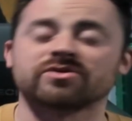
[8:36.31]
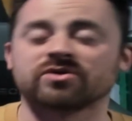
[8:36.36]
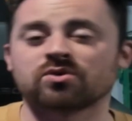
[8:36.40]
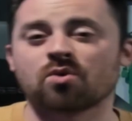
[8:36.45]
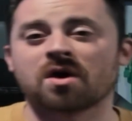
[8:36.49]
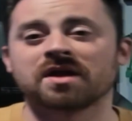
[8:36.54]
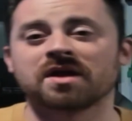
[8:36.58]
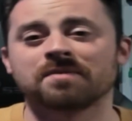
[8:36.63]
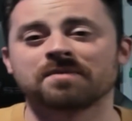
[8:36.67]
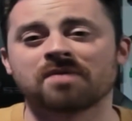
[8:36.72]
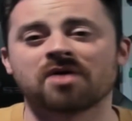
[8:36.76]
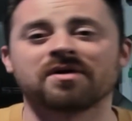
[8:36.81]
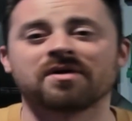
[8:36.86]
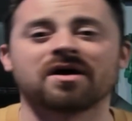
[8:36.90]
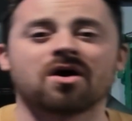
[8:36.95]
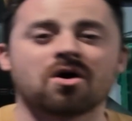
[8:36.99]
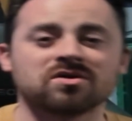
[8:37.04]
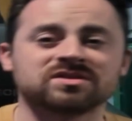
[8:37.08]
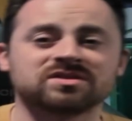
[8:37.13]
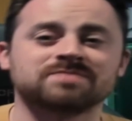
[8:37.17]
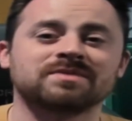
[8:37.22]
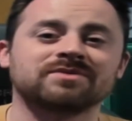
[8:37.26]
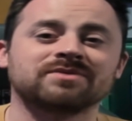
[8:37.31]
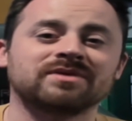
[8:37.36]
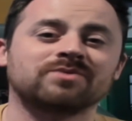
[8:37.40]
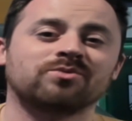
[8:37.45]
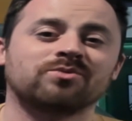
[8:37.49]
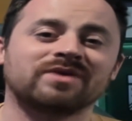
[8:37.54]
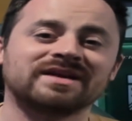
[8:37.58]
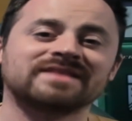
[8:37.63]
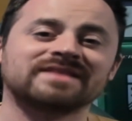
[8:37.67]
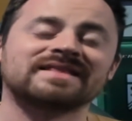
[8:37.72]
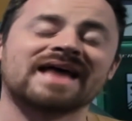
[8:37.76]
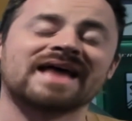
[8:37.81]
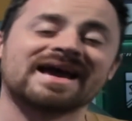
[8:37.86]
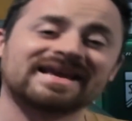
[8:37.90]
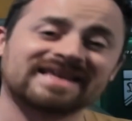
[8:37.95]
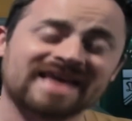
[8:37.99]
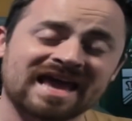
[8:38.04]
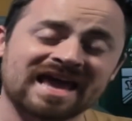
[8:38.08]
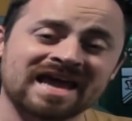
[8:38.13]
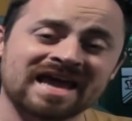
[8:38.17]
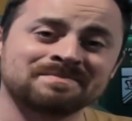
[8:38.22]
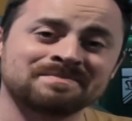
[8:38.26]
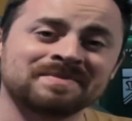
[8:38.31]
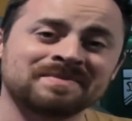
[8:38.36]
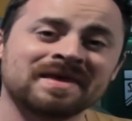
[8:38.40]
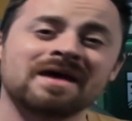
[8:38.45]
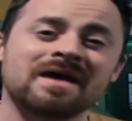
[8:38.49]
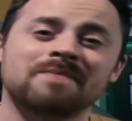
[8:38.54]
Guatemala ultimately winning that game,